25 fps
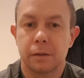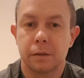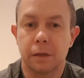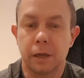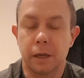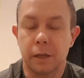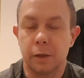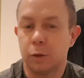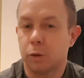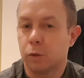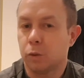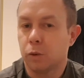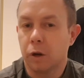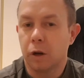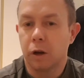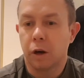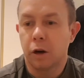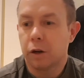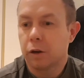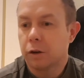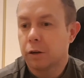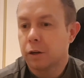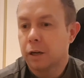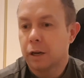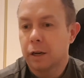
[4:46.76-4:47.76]
And you will
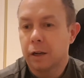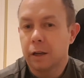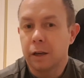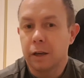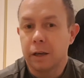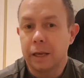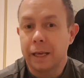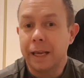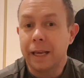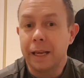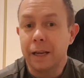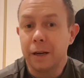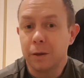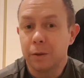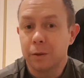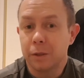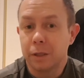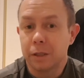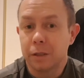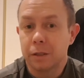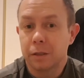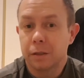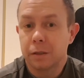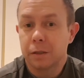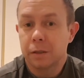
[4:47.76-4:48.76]
hardly hear
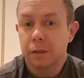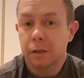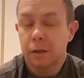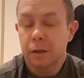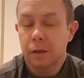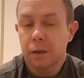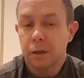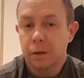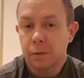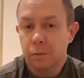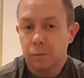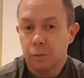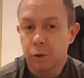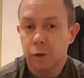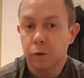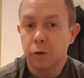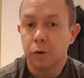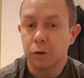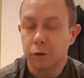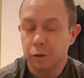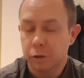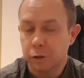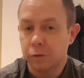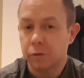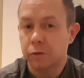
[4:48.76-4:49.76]
it
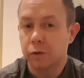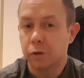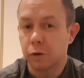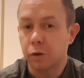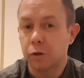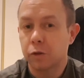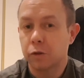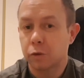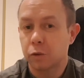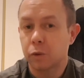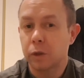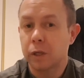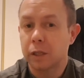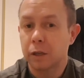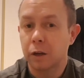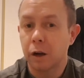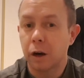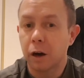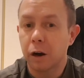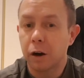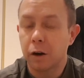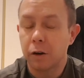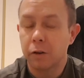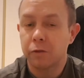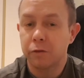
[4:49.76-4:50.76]
because of your
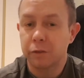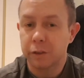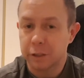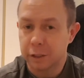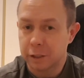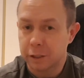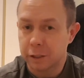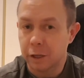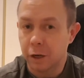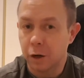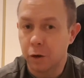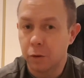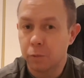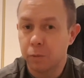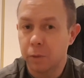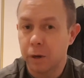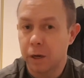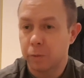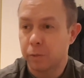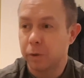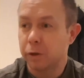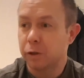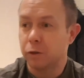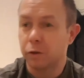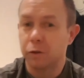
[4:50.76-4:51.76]
3.5-inch
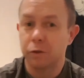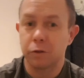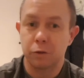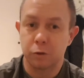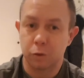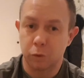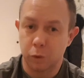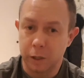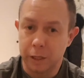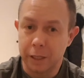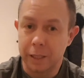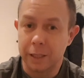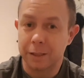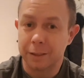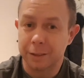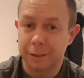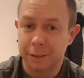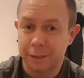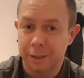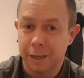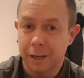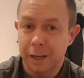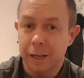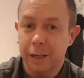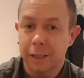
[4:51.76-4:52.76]
downpipe and your
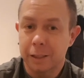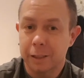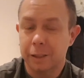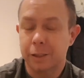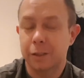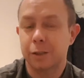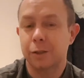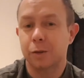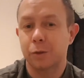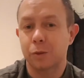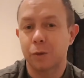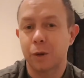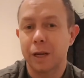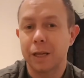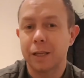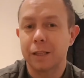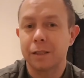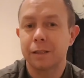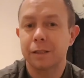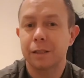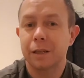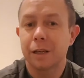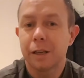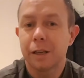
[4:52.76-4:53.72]
3-inch straight